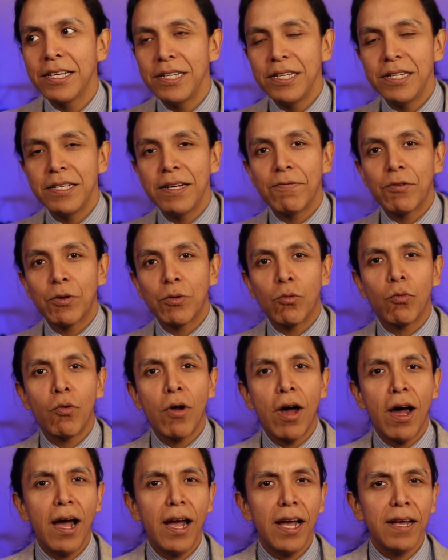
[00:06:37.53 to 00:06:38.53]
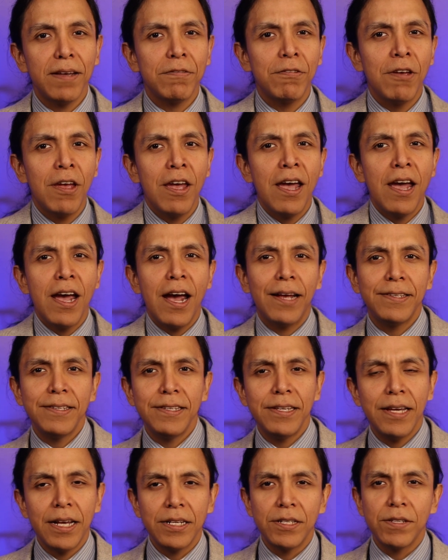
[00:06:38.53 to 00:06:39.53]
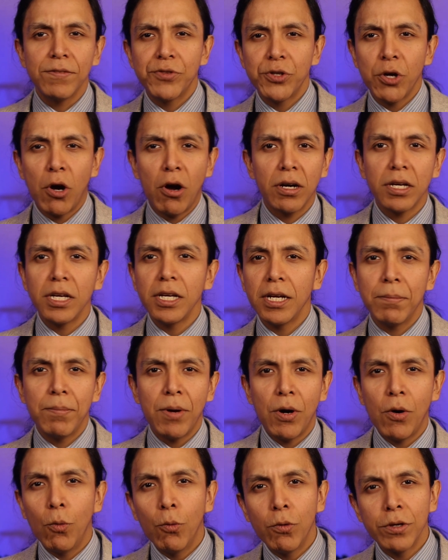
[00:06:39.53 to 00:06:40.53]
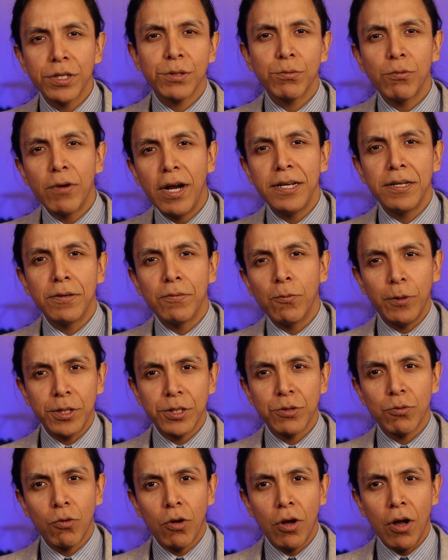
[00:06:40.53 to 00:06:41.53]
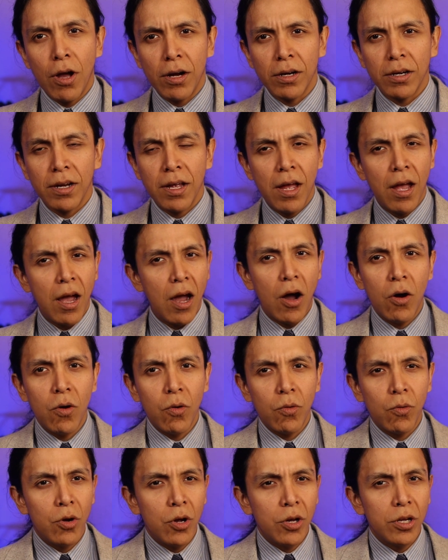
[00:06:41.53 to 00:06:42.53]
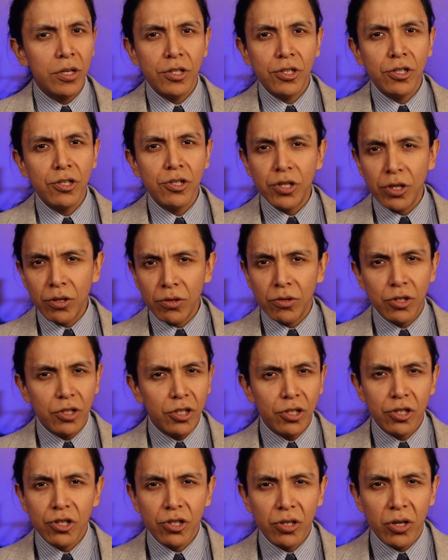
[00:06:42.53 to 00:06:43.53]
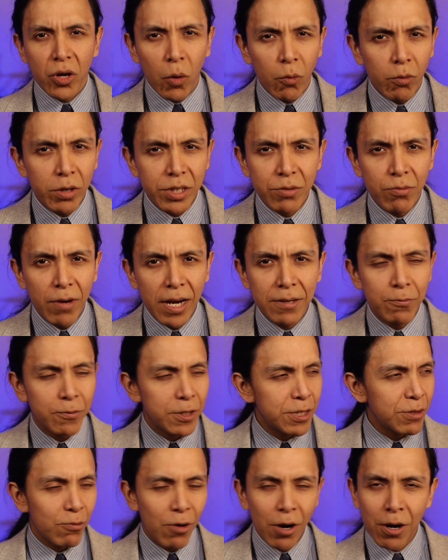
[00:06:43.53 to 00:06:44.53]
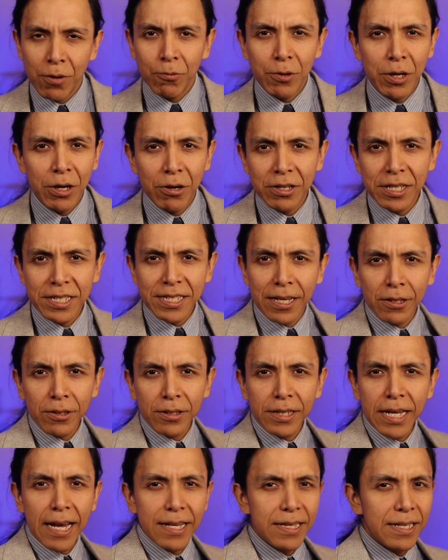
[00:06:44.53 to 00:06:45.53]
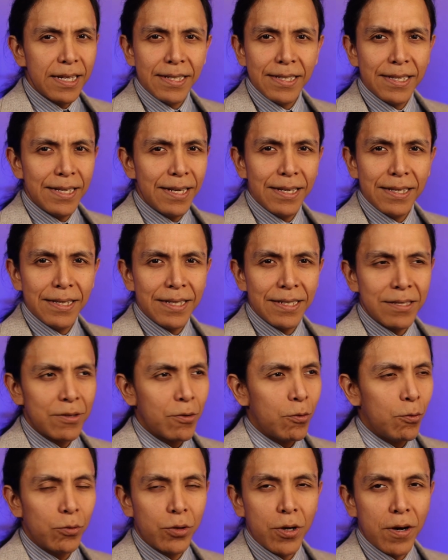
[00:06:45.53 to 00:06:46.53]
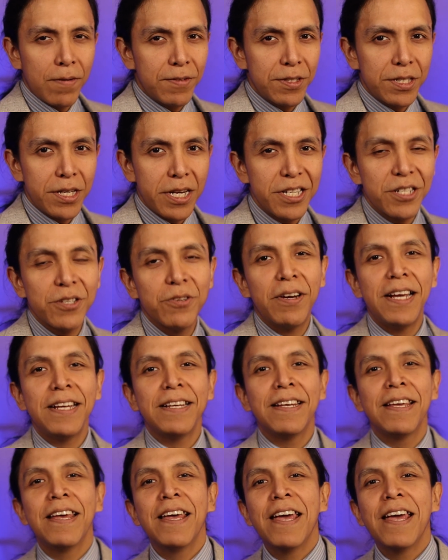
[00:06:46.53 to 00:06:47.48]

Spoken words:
You never arrive at the end of talking about what's right and what's wrong. Oh, didn't you know what's right and what's wrong? We already settled that. That's an old conversation, right?